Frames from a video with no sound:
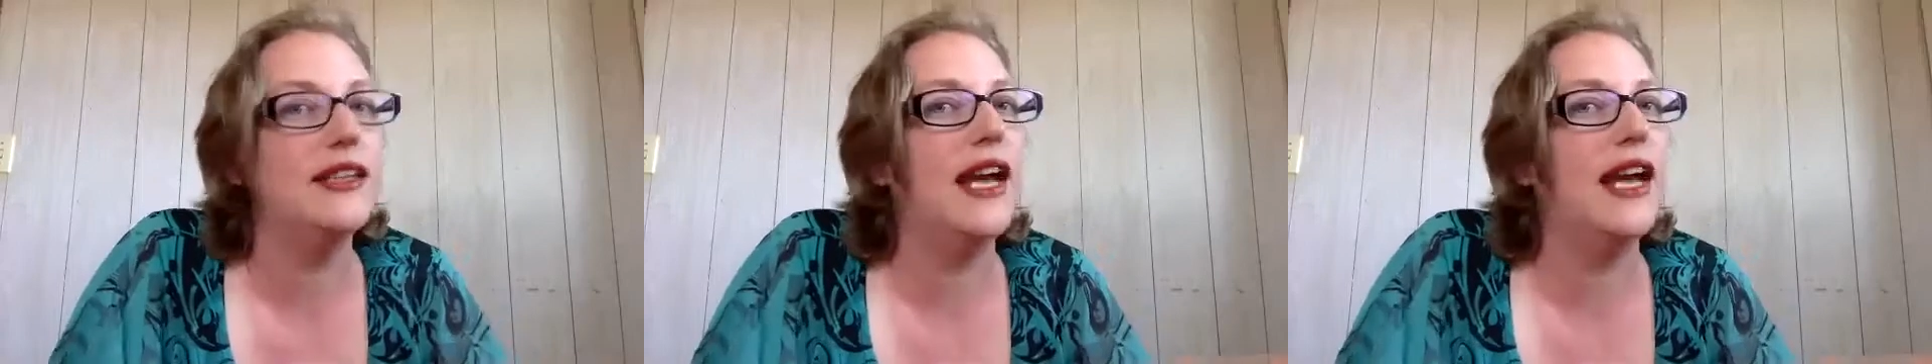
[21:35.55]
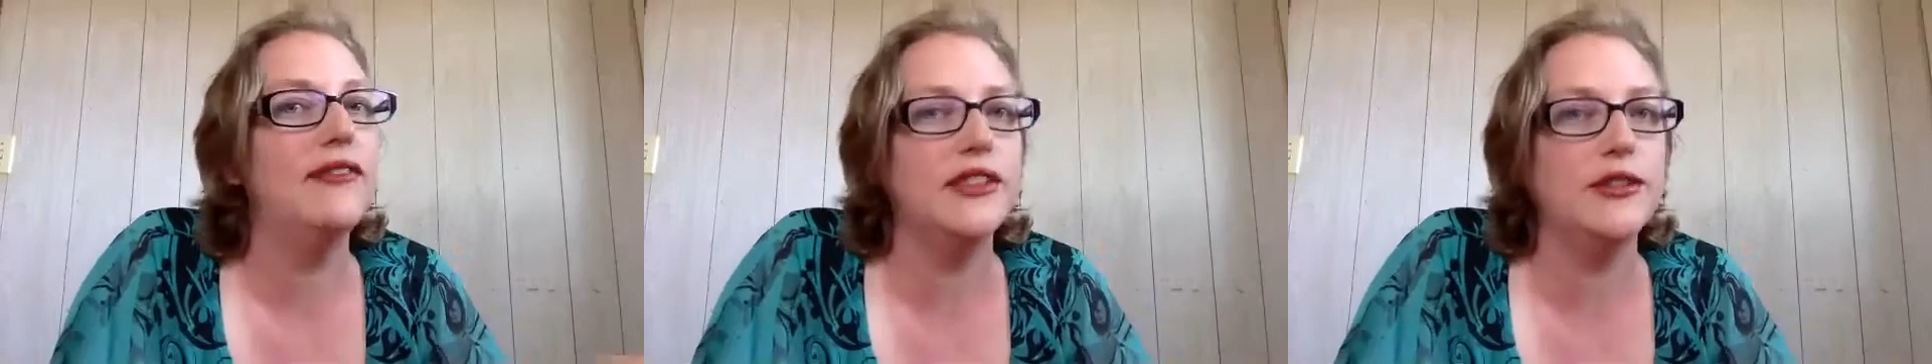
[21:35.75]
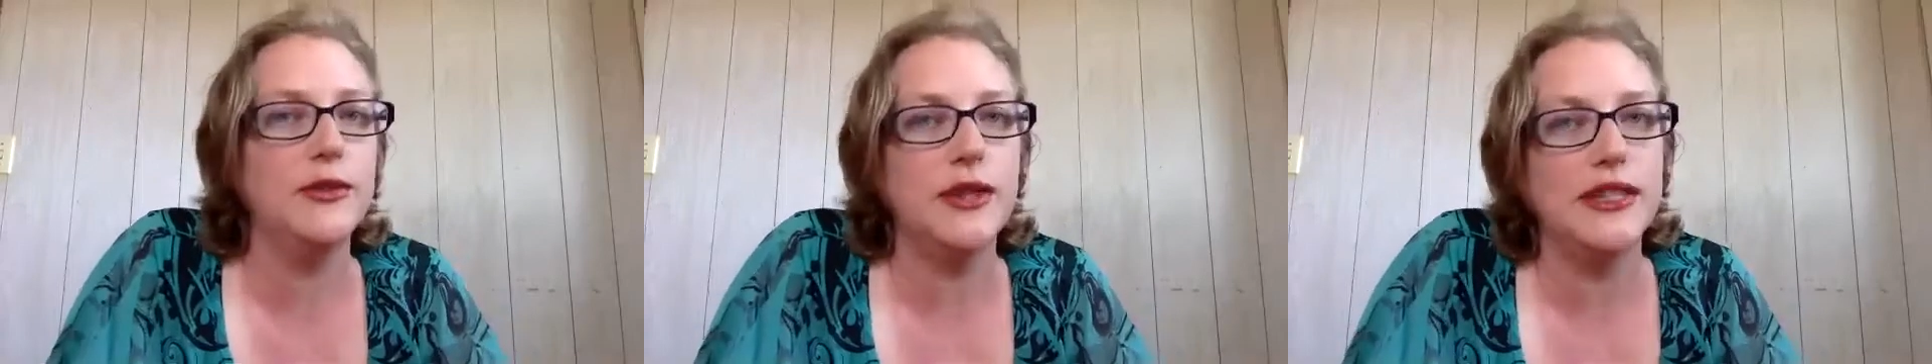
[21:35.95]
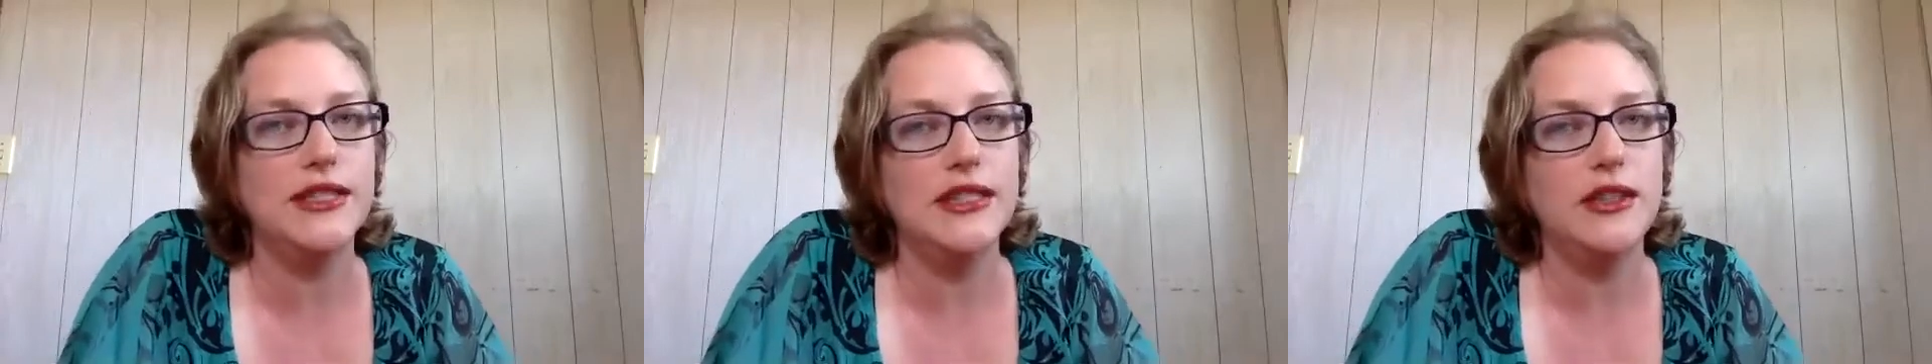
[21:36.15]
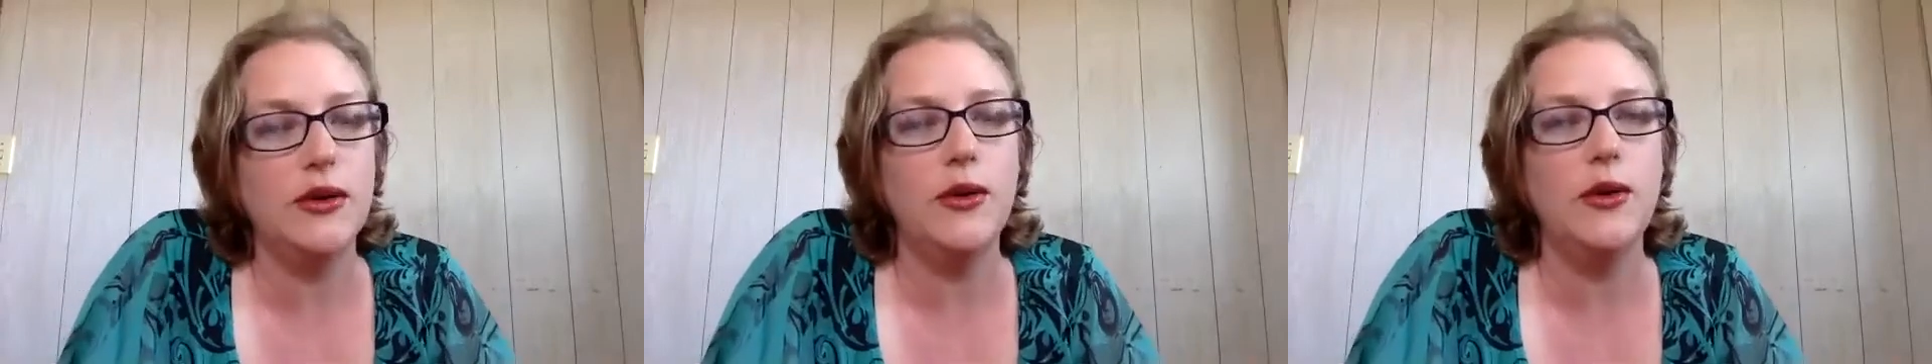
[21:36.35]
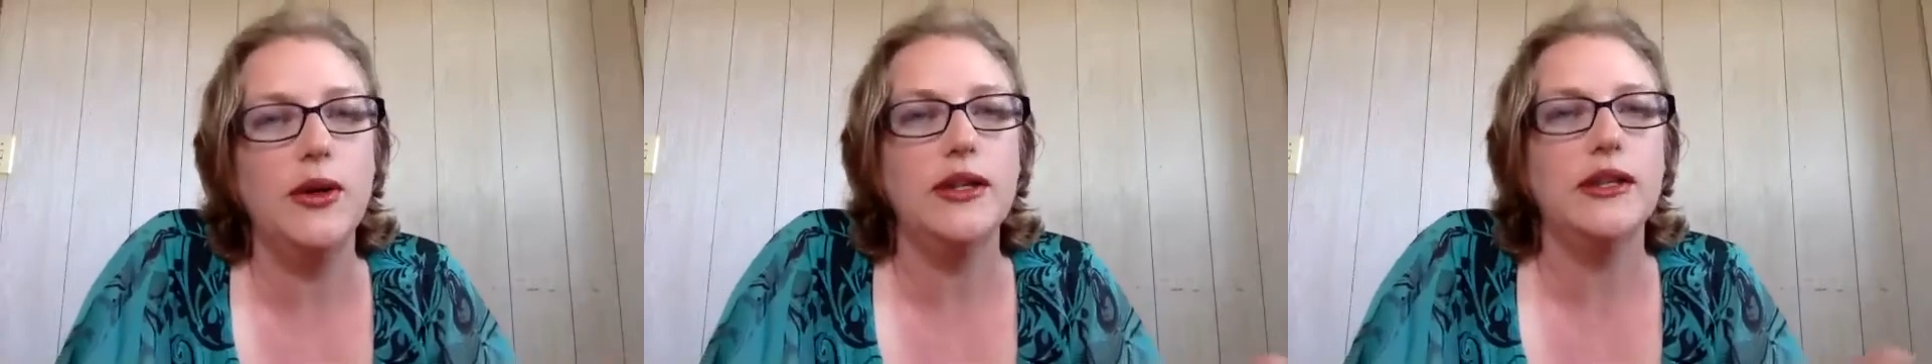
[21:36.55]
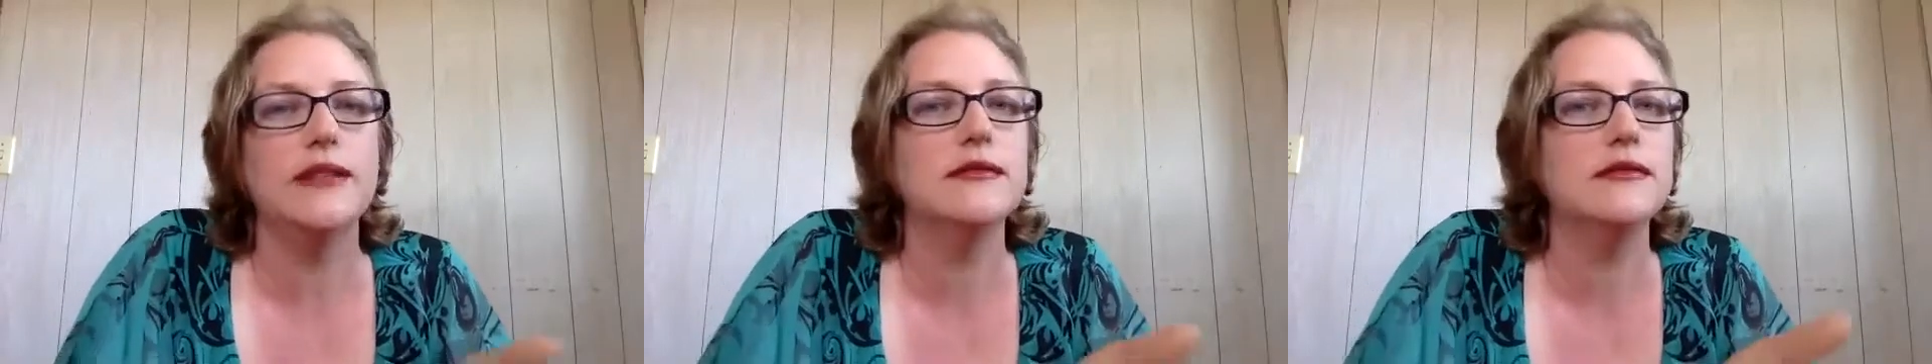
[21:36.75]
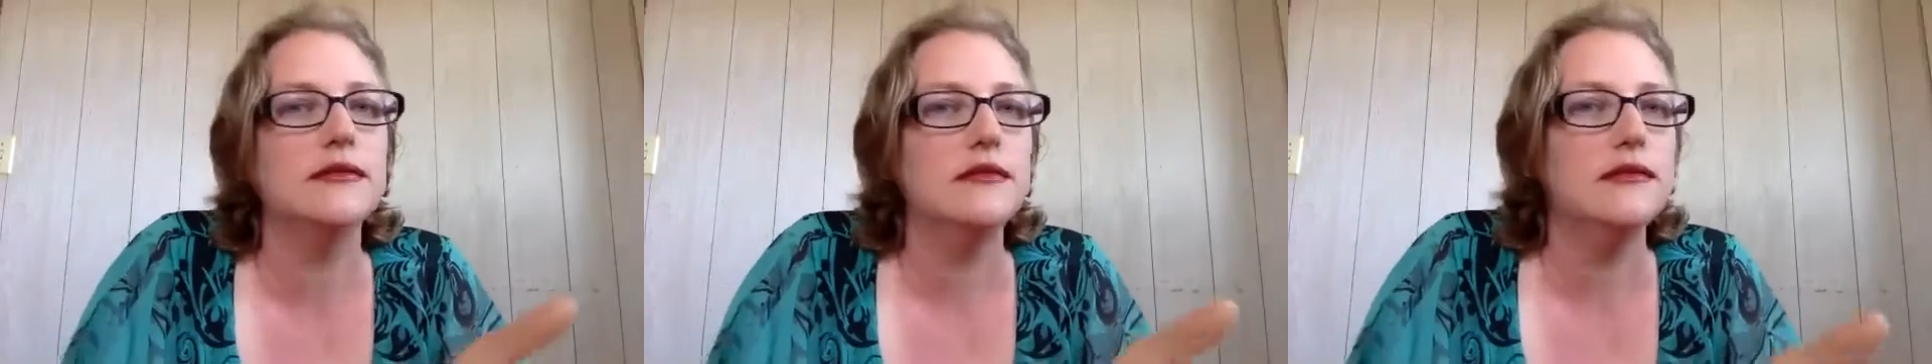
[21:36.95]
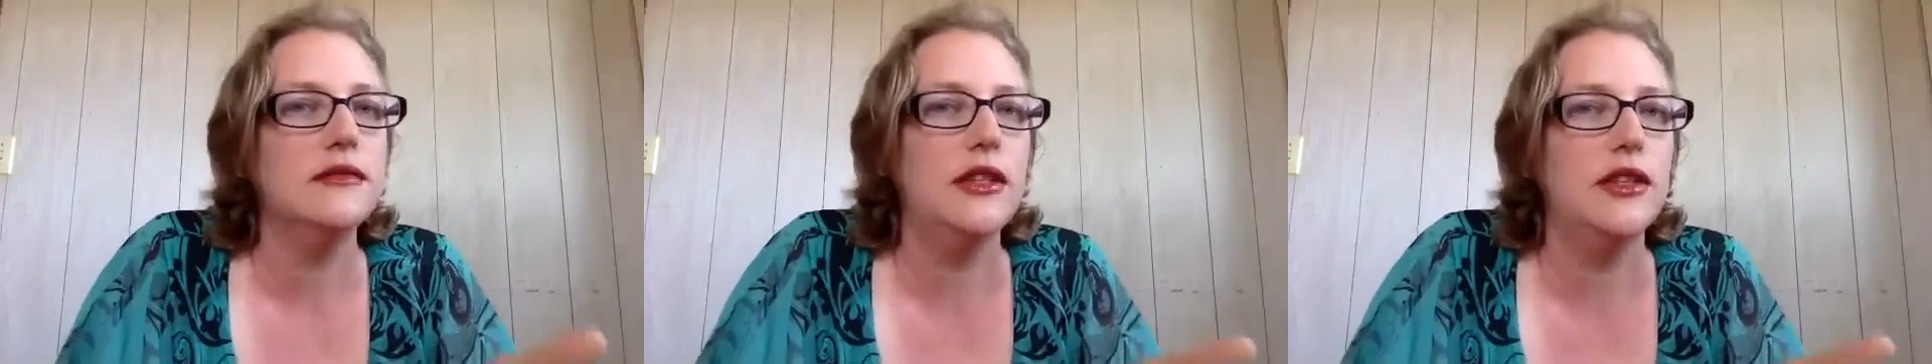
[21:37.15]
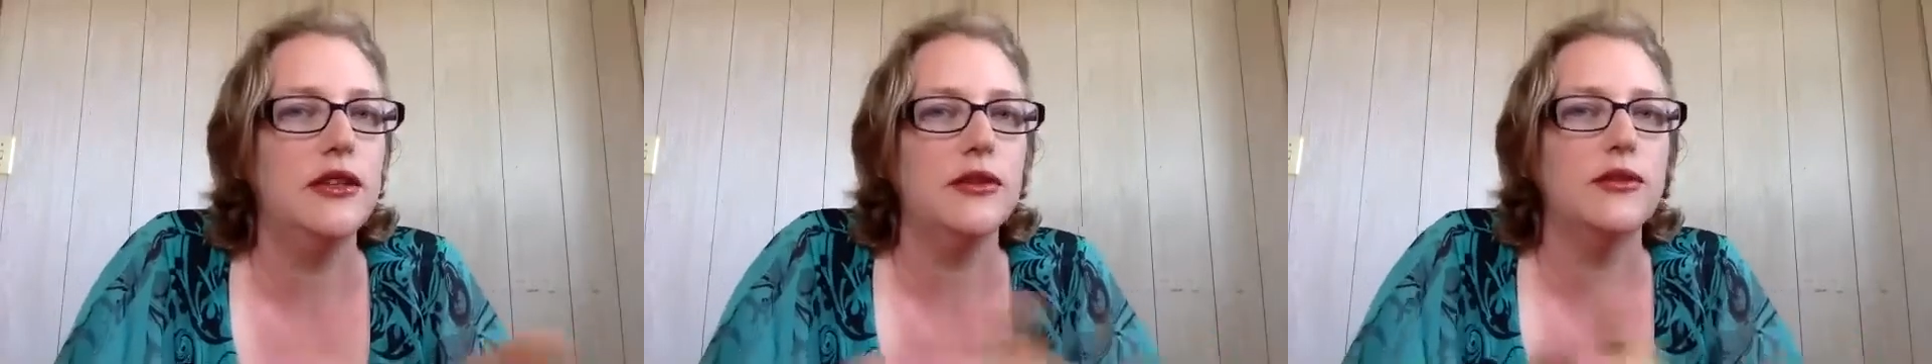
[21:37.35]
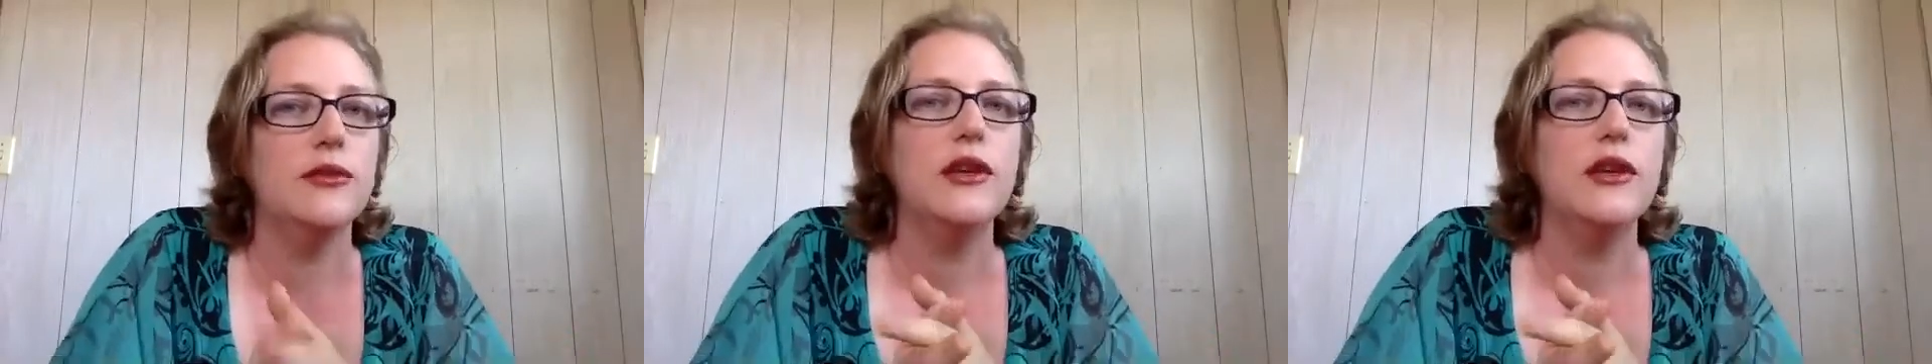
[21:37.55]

having one, or, you